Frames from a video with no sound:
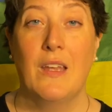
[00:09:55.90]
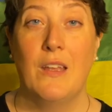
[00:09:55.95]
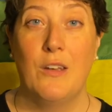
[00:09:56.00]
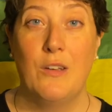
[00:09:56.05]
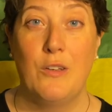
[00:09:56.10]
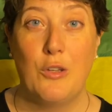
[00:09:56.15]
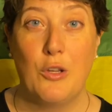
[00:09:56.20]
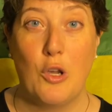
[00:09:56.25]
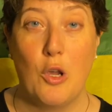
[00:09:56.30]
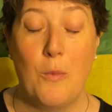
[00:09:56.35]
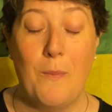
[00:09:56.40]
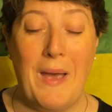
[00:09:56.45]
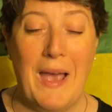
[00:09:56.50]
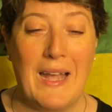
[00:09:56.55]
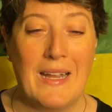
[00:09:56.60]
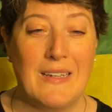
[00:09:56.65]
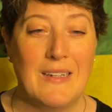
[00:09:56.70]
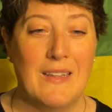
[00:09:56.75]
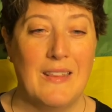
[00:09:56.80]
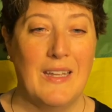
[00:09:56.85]
To go
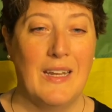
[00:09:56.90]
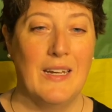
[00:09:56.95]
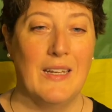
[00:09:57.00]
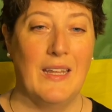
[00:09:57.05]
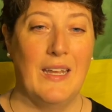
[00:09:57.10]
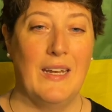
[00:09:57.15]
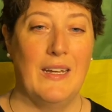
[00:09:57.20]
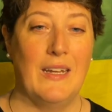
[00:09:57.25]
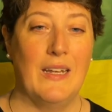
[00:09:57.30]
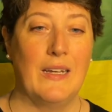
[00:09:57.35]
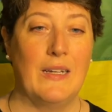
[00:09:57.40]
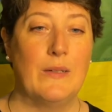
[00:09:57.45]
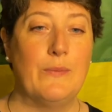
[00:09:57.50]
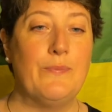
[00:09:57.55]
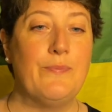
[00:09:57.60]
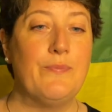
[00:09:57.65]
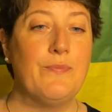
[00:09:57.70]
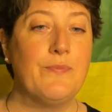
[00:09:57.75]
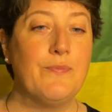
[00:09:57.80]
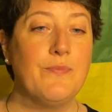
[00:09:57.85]
back to the Atlantic,
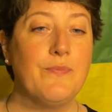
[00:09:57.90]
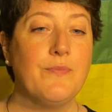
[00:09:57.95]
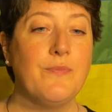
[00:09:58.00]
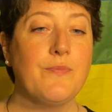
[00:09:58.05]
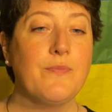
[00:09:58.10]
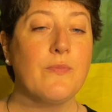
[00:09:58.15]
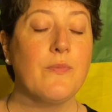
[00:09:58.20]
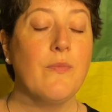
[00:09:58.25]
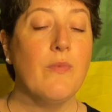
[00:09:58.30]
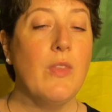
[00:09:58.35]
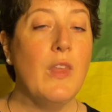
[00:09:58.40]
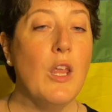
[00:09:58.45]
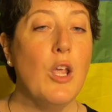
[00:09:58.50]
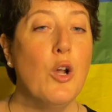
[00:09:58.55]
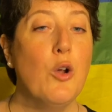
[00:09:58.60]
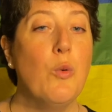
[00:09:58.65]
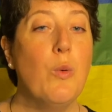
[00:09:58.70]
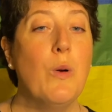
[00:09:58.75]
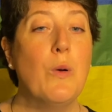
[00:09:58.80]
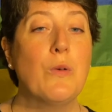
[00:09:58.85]

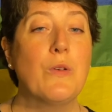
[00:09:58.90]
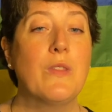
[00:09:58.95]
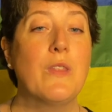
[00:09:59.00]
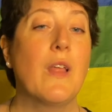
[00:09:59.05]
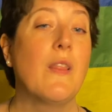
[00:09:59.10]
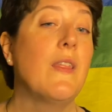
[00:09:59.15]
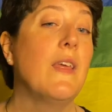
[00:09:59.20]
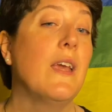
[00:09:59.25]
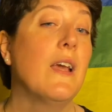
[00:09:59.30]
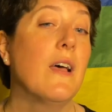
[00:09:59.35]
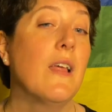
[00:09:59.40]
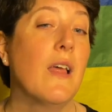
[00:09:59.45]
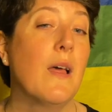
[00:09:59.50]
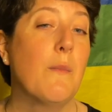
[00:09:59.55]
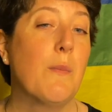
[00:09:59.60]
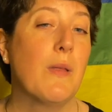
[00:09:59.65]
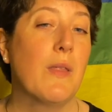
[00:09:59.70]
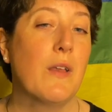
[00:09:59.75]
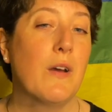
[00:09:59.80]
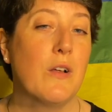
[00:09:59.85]
quote, the legal
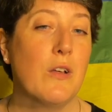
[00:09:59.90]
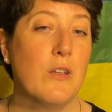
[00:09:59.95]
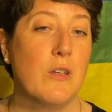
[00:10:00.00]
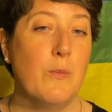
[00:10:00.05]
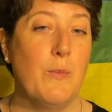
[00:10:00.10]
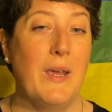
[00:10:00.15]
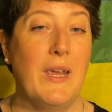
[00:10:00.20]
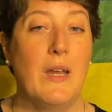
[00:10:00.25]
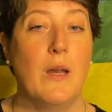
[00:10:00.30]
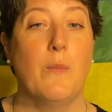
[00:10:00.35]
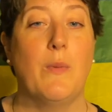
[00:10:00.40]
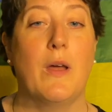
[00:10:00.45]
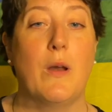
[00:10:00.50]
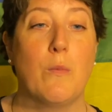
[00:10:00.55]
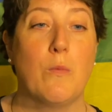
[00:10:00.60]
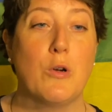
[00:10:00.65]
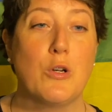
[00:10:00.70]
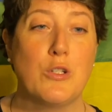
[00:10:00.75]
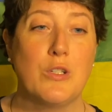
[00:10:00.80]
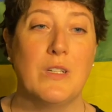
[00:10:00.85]
and political debate about
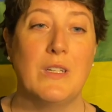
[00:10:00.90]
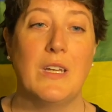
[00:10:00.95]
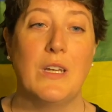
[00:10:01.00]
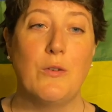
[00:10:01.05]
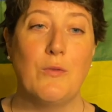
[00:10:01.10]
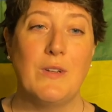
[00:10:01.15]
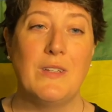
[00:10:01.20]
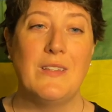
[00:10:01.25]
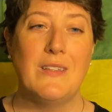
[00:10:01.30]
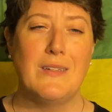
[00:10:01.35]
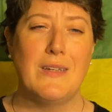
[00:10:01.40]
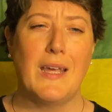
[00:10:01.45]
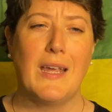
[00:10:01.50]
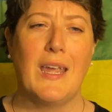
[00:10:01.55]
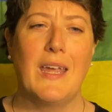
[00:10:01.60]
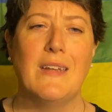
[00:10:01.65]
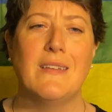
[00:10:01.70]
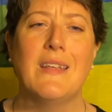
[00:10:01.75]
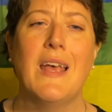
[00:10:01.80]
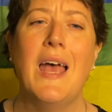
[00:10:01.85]
abortion in recent
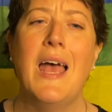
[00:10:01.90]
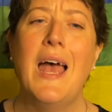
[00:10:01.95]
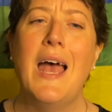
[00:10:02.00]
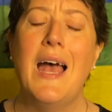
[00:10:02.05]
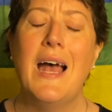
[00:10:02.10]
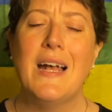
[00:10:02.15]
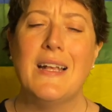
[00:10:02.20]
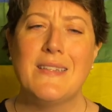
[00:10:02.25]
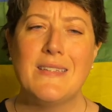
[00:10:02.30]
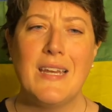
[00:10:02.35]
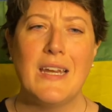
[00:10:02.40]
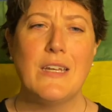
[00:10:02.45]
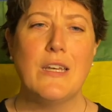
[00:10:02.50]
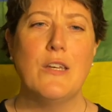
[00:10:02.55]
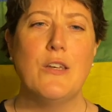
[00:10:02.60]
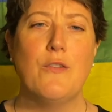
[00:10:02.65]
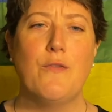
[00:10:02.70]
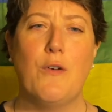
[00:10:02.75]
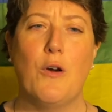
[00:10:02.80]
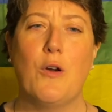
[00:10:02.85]
decades has
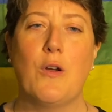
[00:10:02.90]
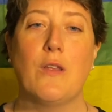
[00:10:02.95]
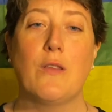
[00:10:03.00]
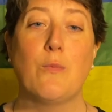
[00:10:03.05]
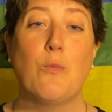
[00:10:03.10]
tended to focus